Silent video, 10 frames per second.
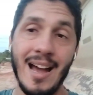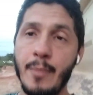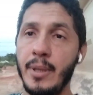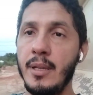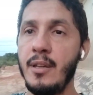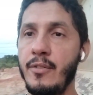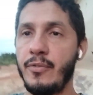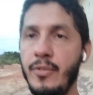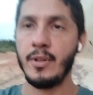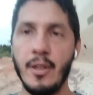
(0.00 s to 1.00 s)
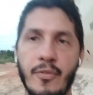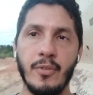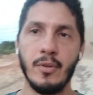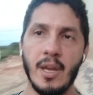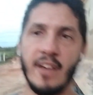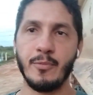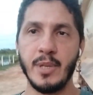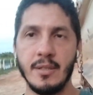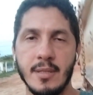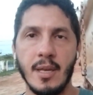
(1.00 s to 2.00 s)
I believe if you have been